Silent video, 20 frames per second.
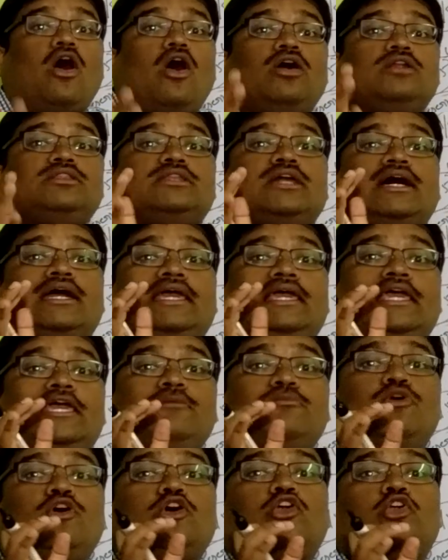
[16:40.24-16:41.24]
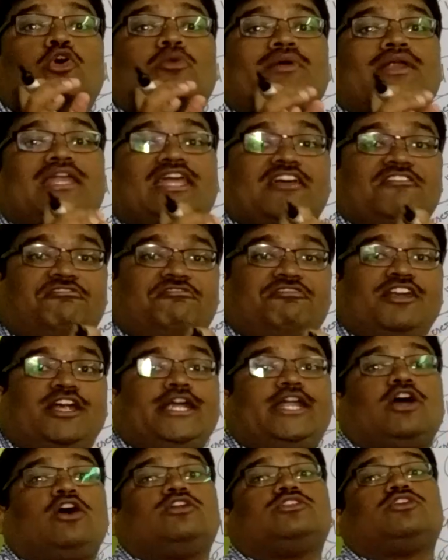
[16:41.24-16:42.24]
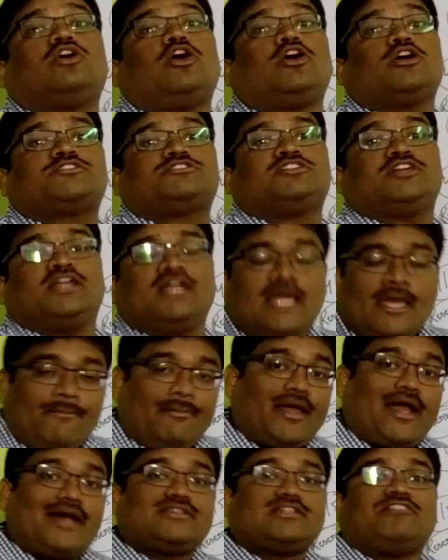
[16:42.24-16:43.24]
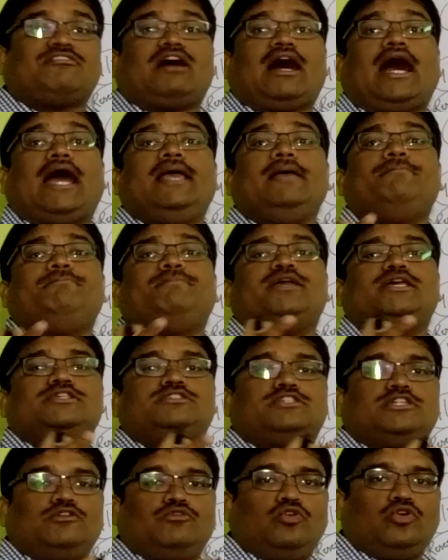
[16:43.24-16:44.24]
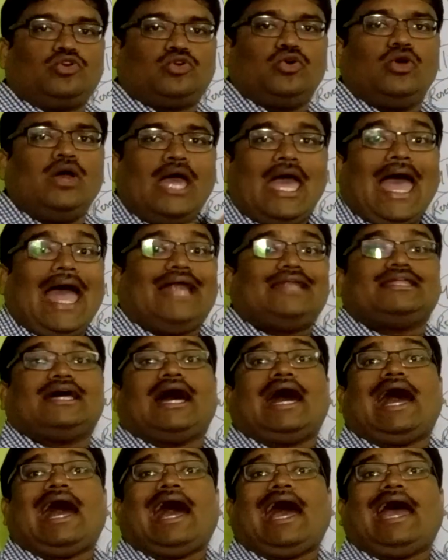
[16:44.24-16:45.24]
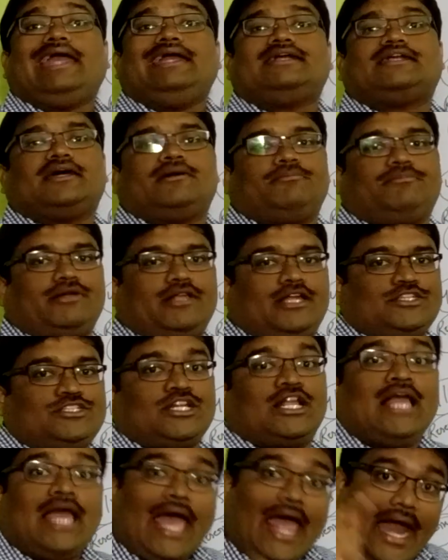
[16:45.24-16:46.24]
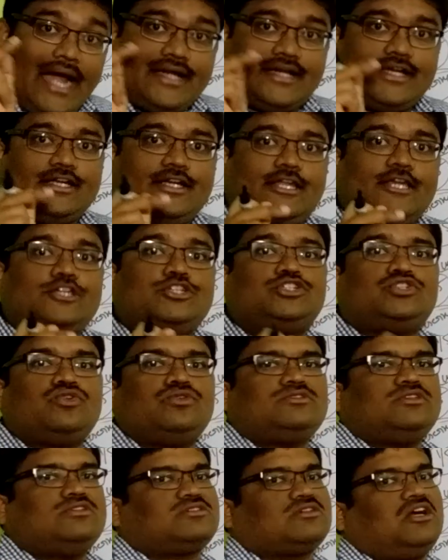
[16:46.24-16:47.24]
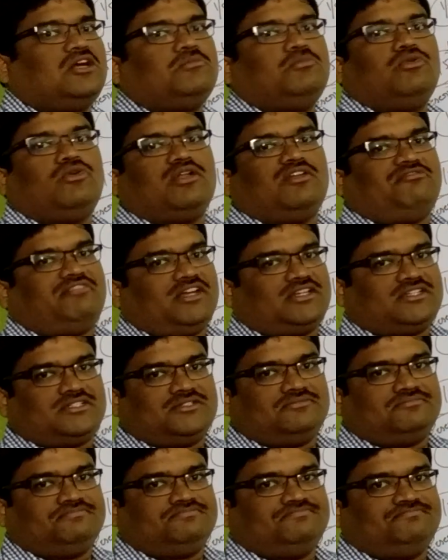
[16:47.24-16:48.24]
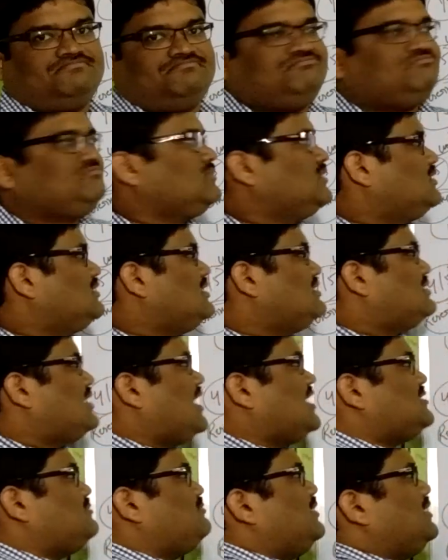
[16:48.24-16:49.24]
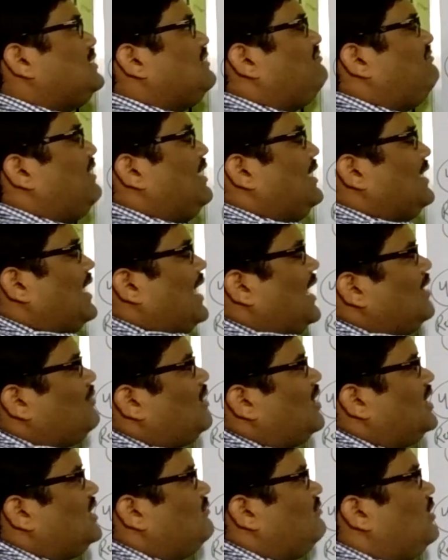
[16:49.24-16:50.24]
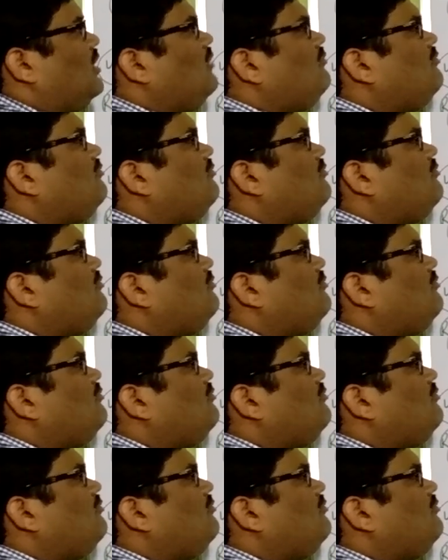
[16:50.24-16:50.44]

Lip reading: on the hemoglobin affinity on the oxygen because of high PCO2 and the high temperature at tissues is called Bohr effect. This has been well calibrated in the way